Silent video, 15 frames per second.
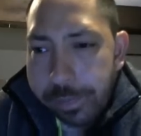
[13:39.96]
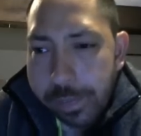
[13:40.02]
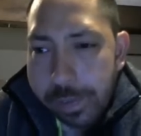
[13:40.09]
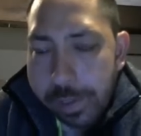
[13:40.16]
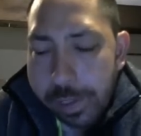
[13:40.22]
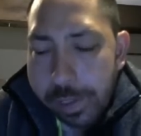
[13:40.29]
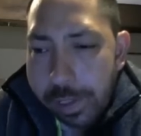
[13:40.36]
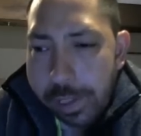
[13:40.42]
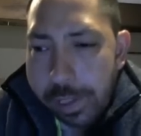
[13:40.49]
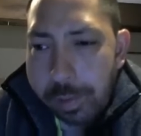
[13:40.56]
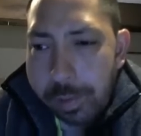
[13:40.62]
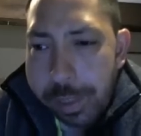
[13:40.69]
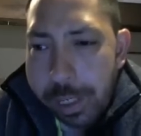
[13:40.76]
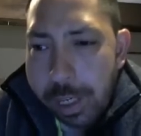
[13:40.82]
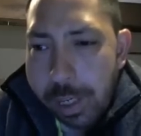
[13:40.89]
Doesn't
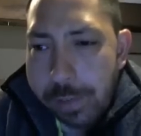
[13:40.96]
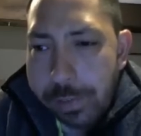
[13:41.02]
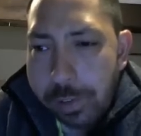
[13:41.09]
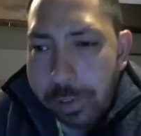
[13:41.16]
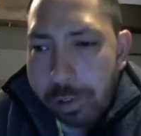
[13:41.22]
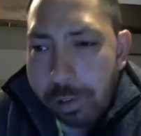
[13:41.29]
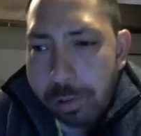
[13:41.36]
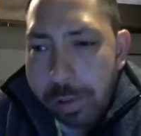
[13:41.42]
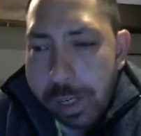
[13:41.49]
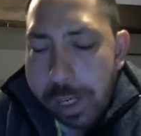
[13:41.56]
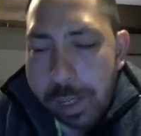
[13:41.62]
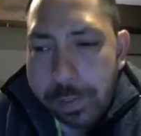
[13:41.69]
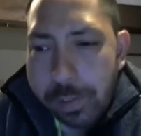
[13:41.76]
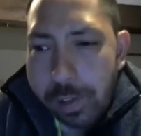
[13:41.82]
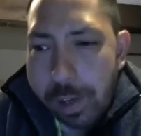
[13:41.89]
matter if it's Ukraine, if
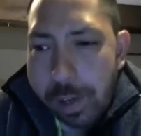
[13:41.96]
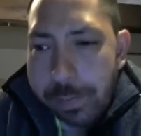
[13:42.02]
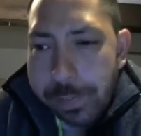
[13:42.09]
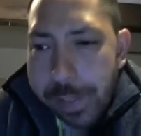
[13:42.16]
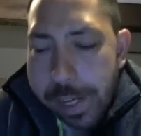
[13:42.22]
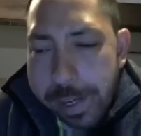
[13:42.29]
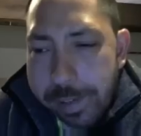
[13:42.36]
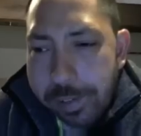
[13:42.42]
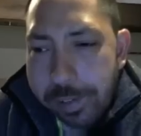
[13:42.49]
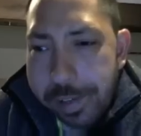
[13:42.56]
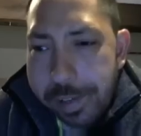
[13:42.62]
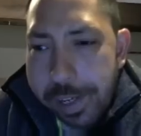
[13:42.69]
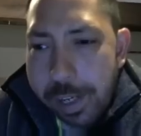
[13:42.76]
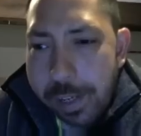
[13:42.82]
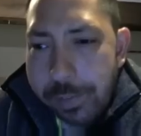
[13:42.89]
it's
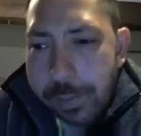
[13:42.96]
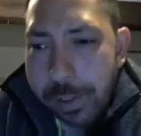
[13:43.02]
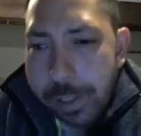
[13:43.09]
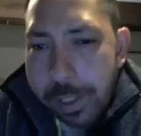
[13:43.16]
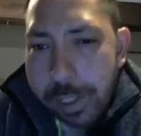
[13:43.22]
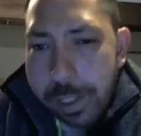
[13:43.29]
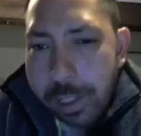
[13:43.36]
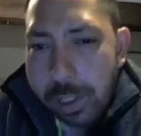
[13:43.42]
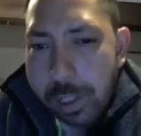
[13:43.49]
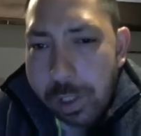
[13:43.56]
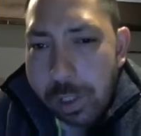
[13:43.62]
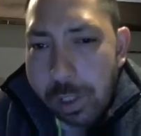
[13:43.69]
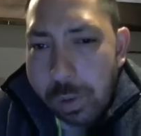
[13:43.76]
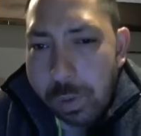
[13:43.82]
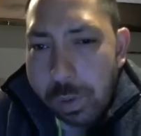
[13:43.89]
Afghanistan, if you're going to
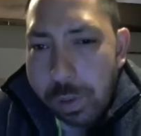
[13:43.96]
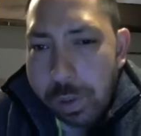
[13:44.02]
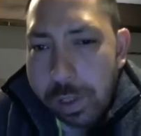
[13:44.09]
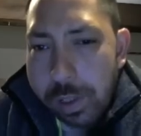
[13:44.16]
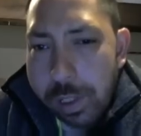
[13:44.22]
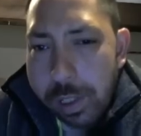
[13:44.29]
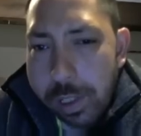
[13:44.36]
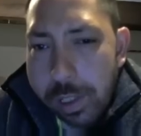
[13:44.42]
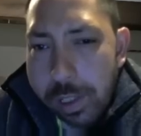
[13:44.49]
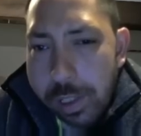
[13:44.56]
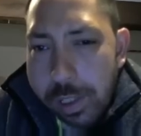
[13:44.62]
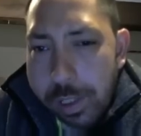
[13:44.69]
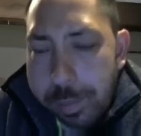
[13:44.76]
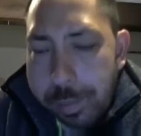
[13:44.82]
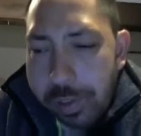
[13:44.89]
go
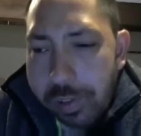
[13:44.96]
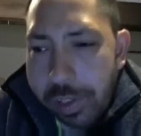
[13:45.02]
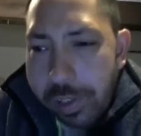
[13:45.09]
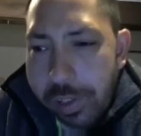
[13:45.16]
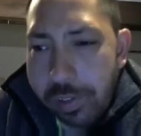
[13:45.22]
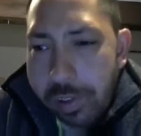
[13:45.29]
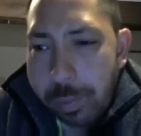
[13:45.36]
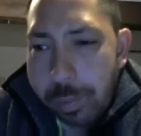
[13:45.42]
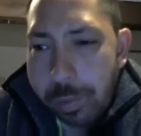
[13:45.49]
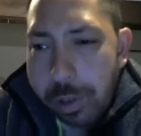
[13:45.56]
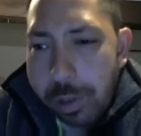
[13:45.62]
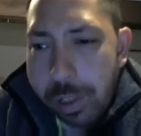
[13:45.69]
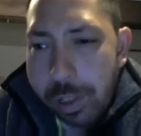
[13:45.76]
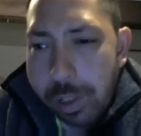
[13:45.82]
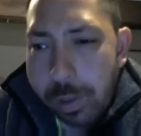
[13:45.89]
be sent
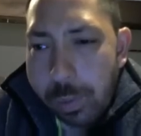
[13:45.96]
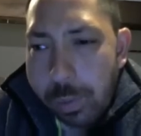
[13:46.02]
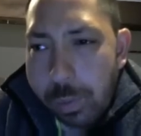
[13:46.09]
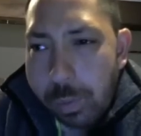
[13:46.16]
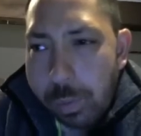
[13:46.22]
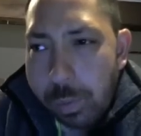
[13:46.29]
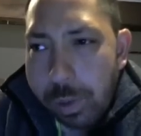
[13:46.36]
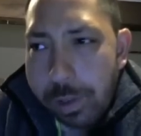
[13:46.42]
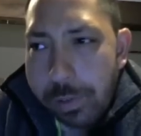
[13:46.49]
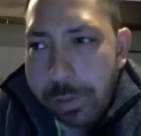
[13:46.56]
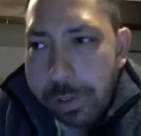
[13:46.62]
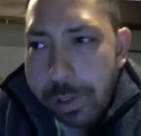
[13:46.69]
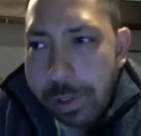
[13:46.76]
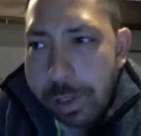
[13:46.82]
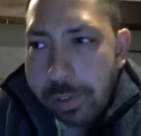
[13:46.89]
somewhere where
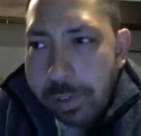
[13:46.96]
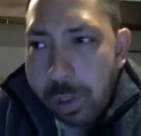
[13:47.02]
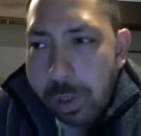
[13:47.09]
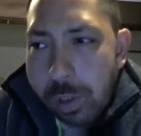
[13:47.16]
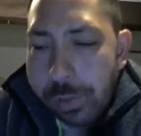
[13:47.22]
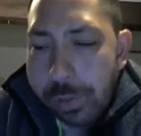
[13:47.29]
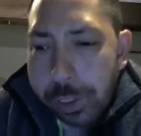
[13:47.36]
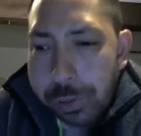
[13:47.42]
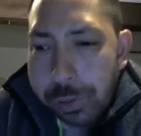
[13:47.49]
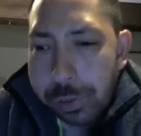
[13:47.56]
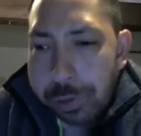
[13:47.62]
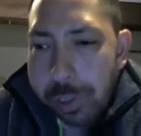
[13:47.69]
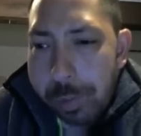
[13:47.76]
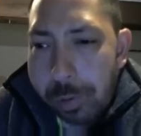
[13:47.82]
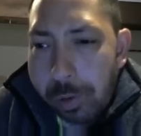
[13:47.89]
there is no official
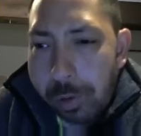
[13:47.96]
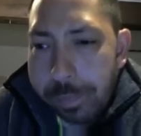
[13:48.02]
trouble.